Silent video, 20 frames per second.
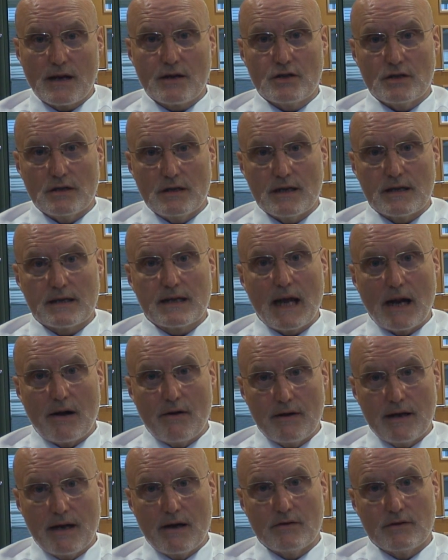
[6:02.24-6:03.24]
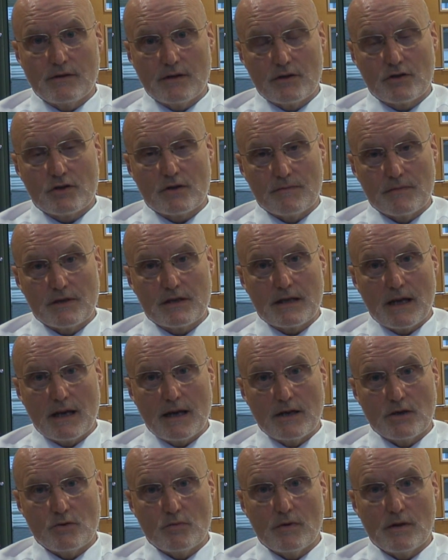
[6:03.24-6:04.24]
actually is carried out at some
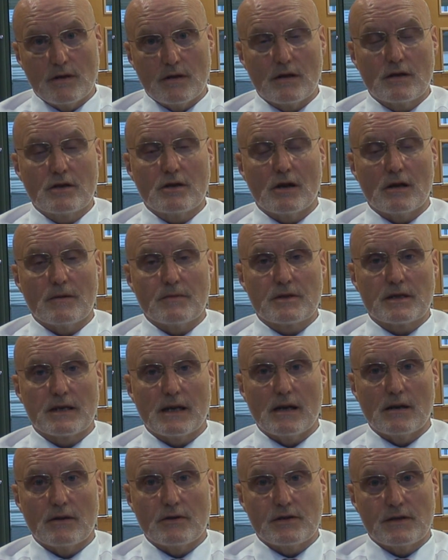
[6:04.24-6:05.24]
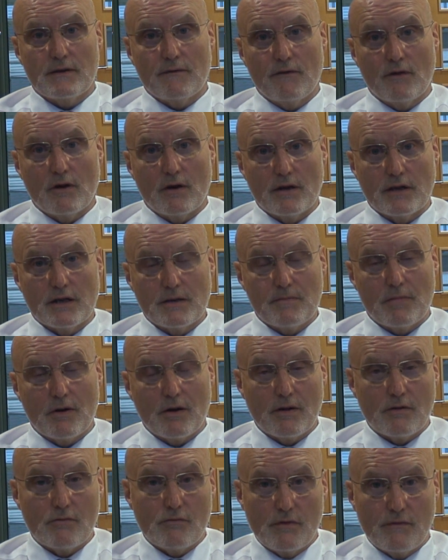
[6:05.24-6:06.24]
stage within the timescale as defined
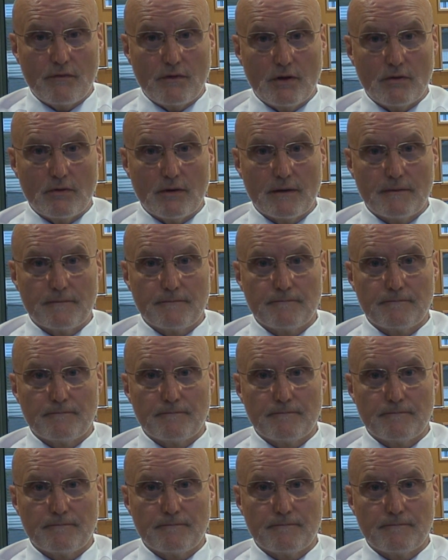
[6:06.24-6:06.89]
by the reviewer.